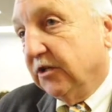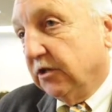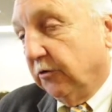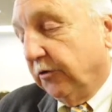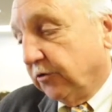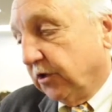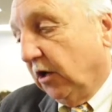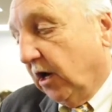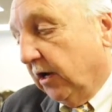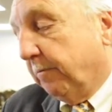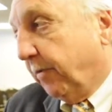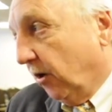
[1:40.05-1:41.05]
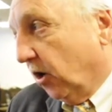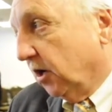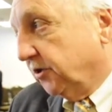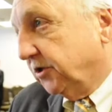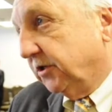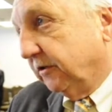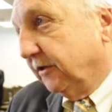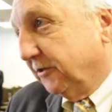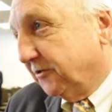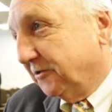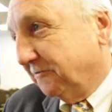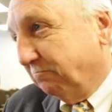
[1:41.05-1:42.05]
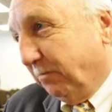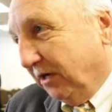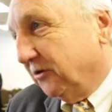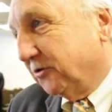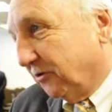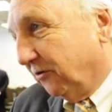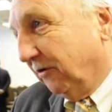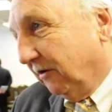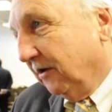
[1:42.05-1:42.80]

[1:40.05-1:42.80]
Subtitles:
So there's a lot of parts to this puzzle